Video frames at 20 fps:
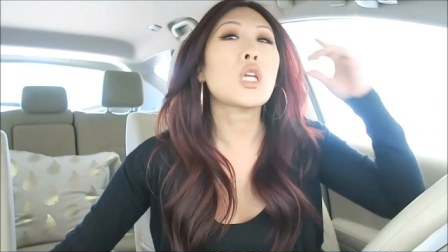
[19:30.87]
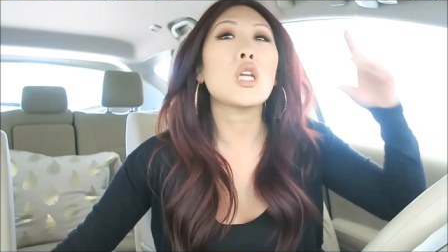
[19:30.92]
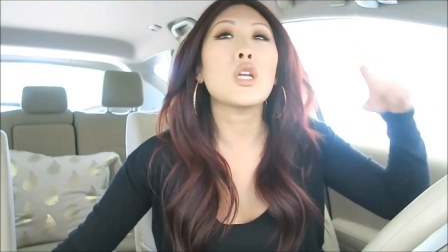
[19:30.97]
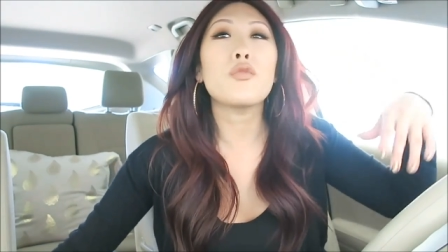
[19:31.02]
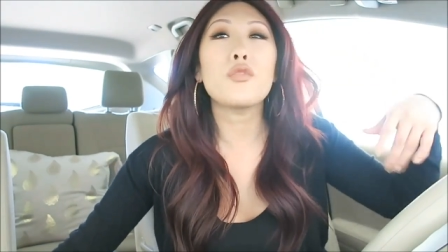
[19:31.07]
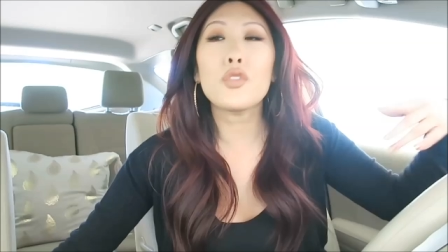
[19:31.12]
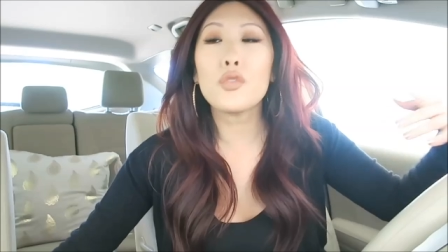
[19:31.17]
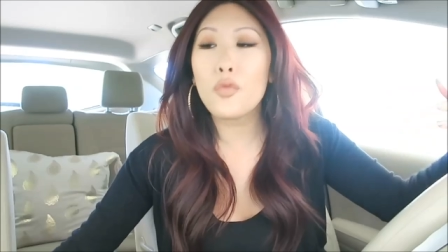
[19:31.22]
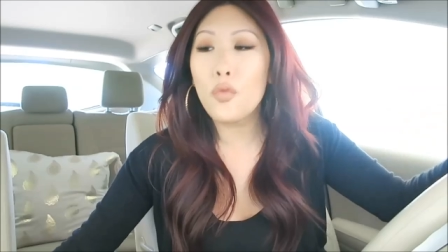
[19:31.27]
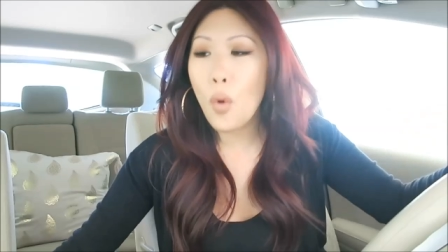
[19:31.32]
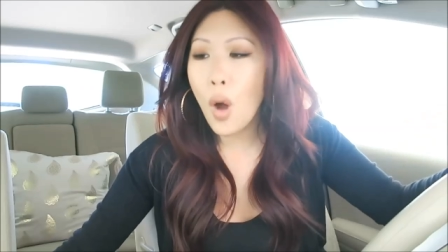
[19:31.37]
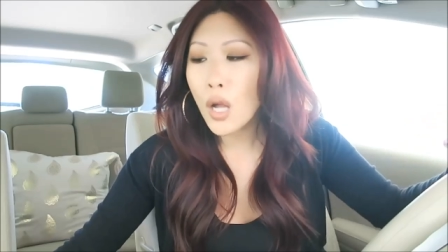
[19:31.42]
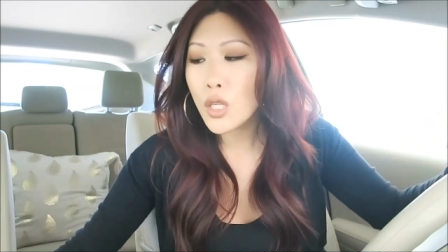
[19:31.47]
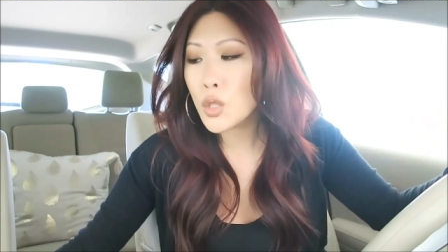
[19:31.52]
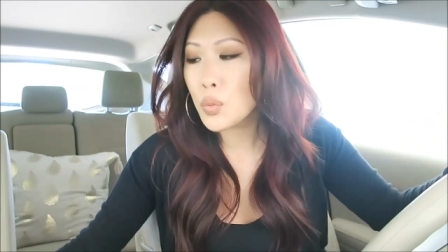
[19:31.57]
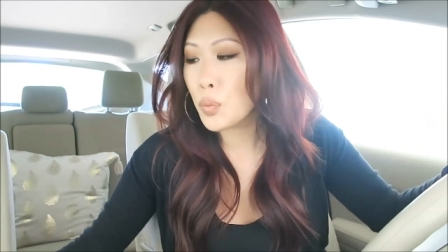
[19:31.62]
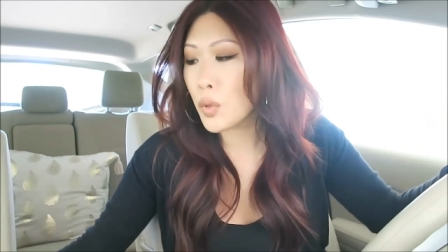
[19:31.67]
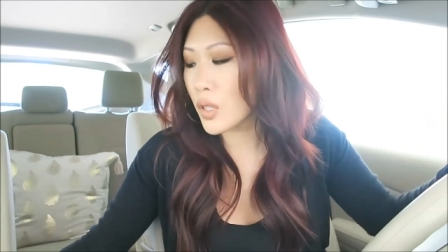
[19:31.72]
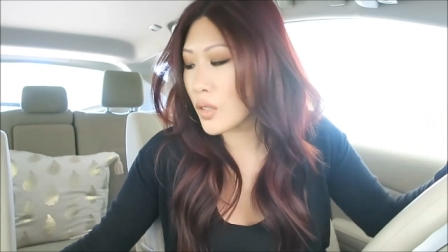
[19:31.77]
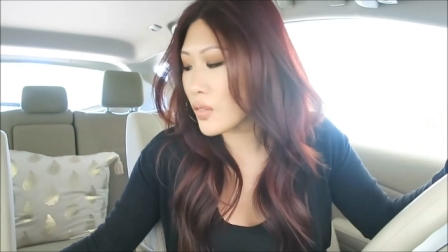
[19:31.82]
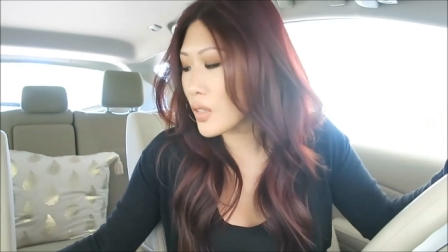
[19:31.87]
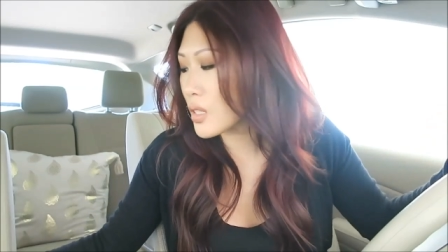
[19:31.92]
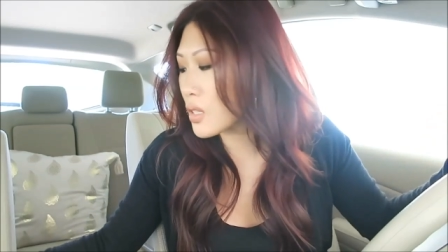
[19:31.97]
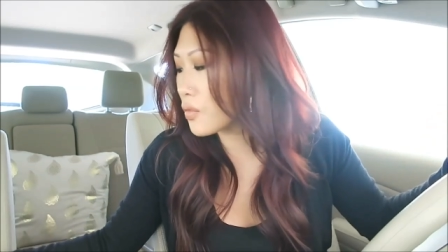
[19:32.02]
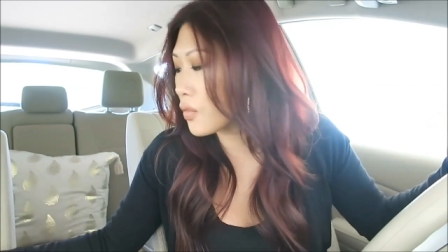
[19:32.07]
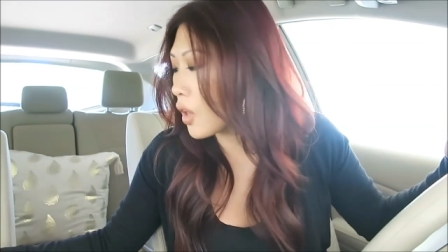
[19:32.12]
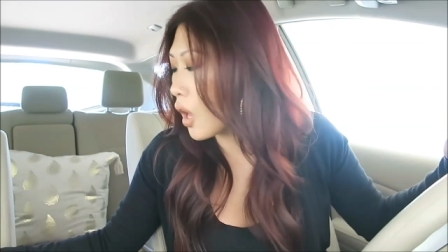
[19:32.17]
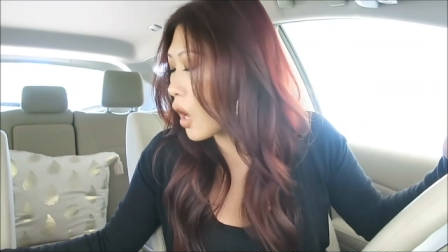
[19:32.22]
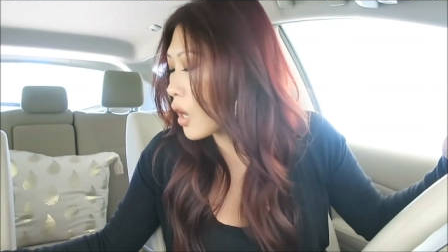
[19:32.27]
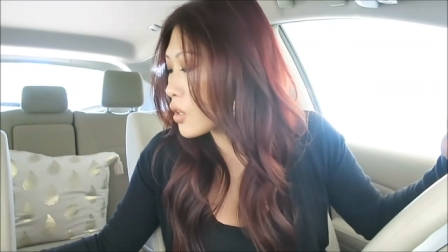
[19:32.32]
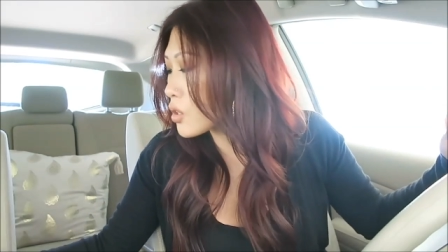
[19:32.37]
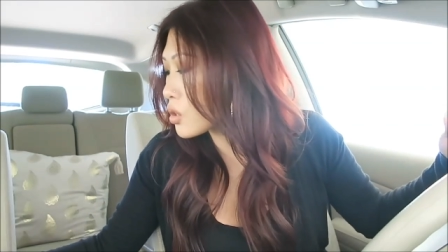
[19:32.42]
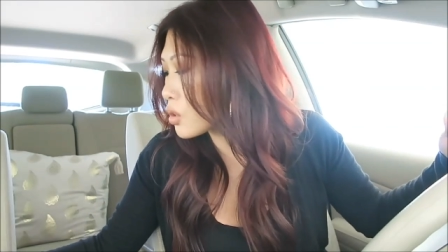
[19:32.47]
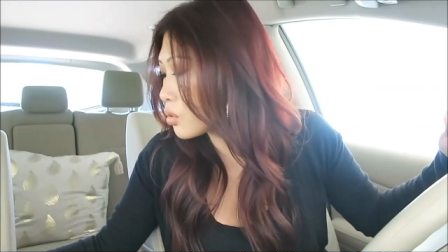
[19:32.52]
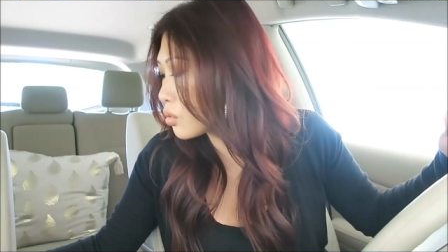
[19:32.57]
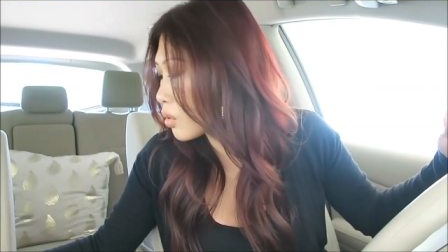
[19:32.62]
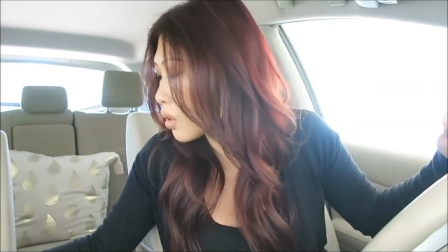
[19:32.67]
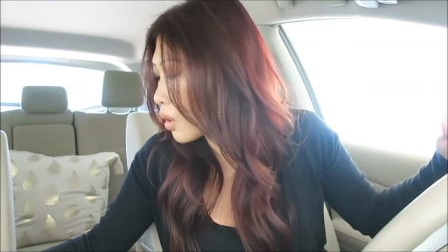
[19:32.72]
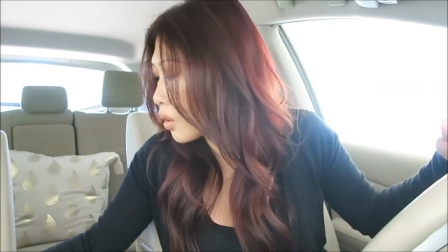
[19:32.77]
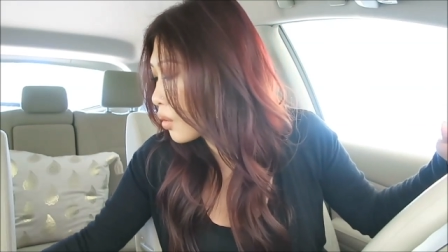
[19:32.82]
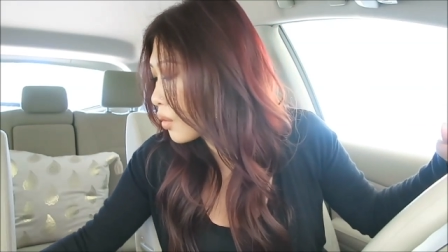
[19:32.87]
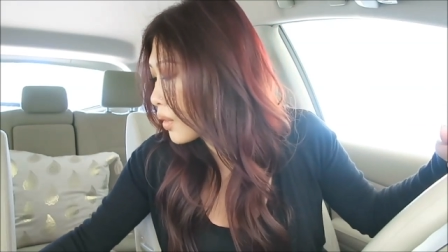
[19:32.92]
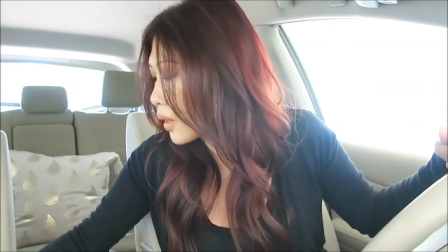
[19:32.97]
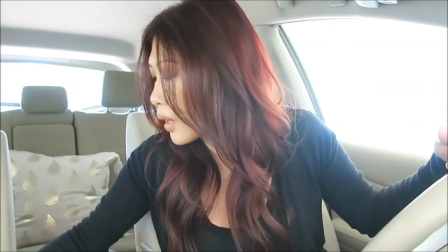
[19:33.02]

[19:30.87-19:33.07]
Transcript: if you've watched previous vlogs, you know